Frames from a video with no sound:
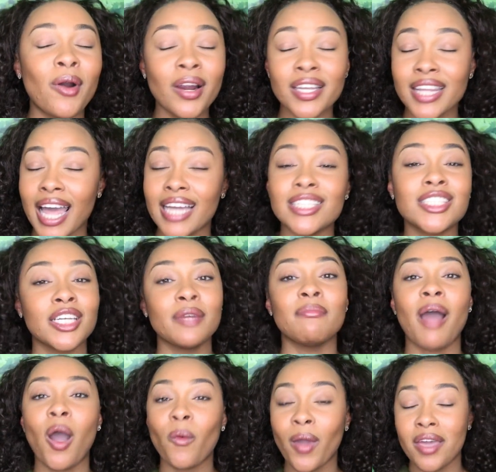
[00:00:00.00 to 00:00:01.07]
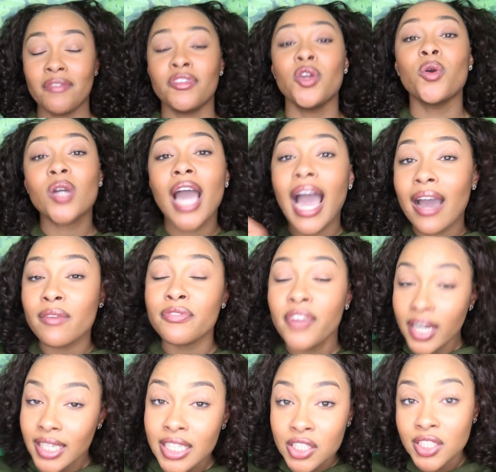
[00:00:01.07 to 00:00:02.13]
more of that shit my way. If you got
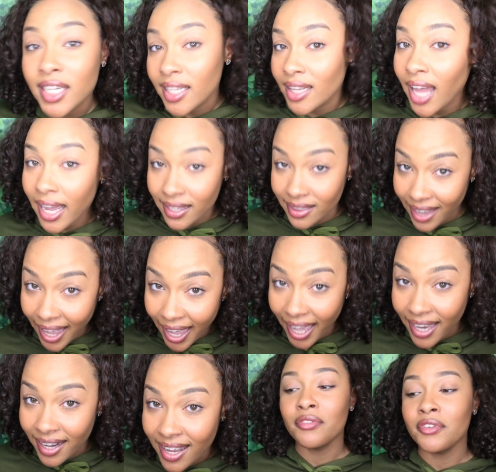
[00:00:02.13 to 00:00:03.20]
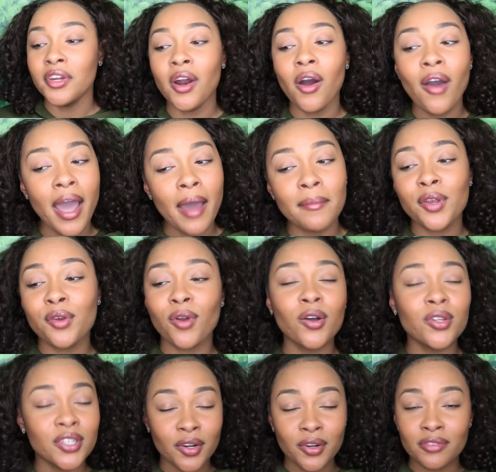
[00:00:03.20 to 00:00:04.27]
funny shit like that, if you don't have me
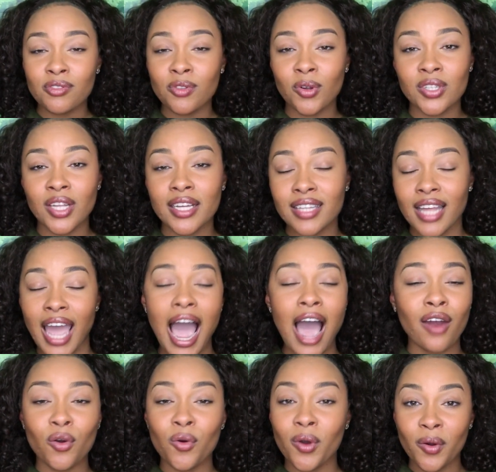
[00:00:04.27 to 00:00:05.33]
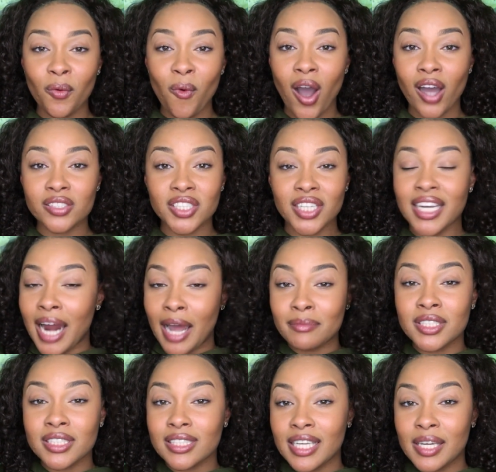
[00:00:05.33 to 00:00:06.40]
rolling on the floor like that, I don't want to watch it. And
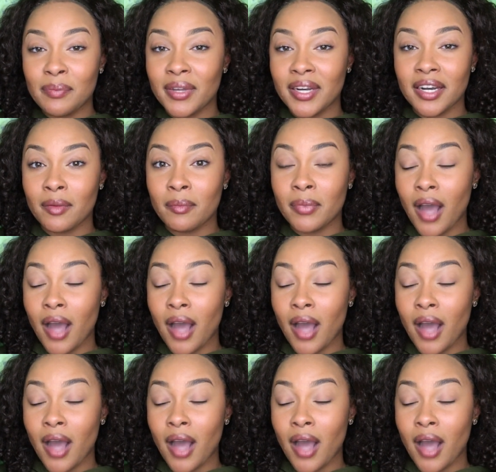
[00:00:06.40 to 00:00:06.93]
I'm just keeping it.